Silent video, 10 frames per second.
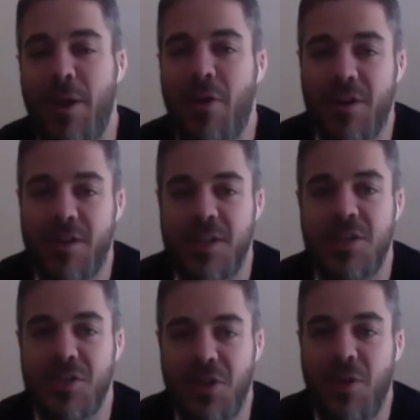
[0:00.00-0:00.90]

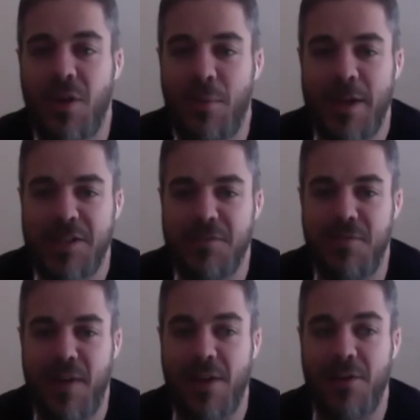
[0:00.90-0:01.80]
periodization, though. I'm a massive
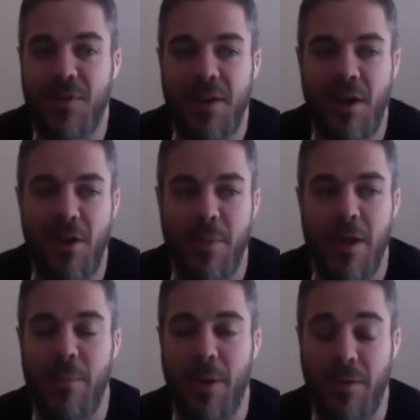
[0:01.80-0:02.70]
fan of it,
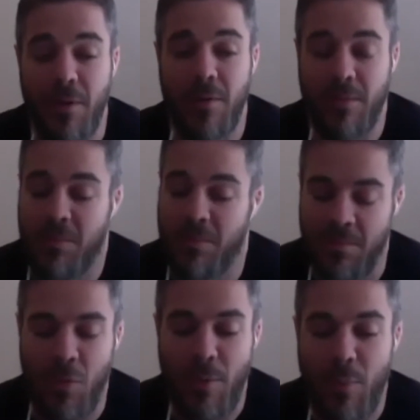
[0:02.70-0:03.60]
but
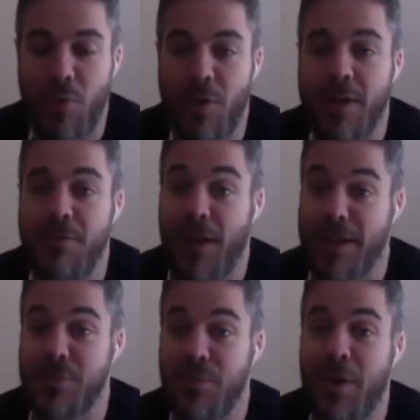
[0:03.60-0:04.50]
more importantly,
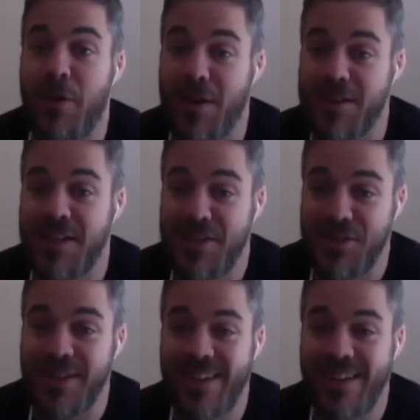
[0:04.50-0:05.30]
flexible periodization.